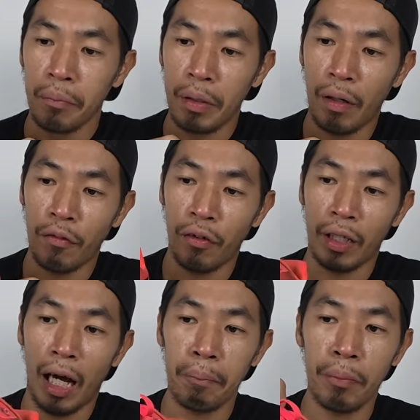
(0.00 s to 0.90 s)
Meanwhile, for
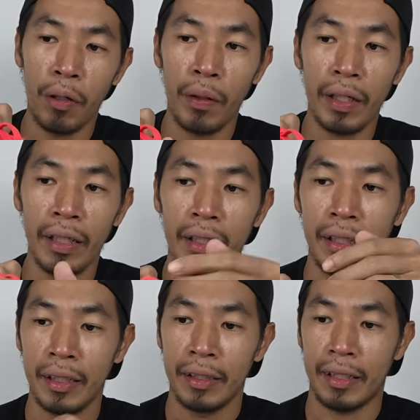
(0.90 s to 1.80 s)
the upper over here,
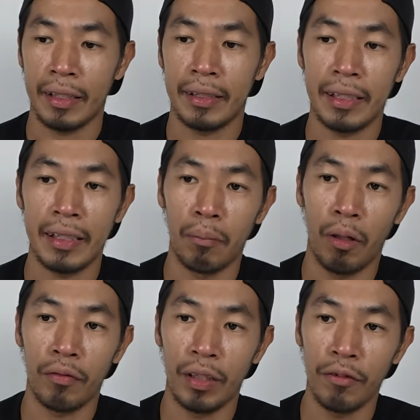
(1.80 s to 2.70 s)
you can see some
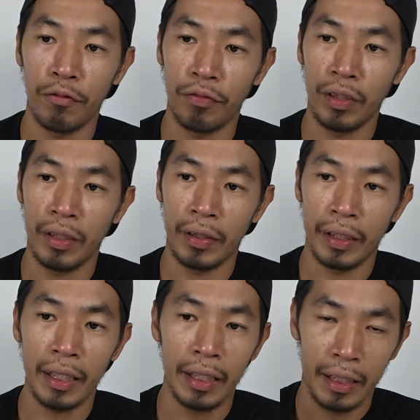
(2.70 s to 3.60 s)
of the fur
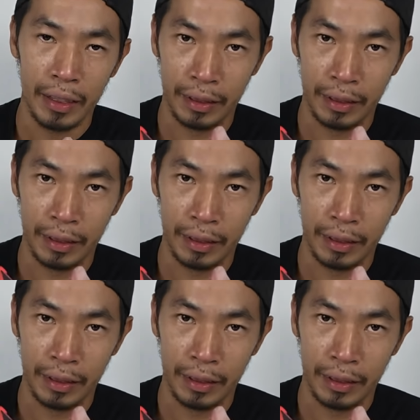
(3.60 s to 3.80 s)
already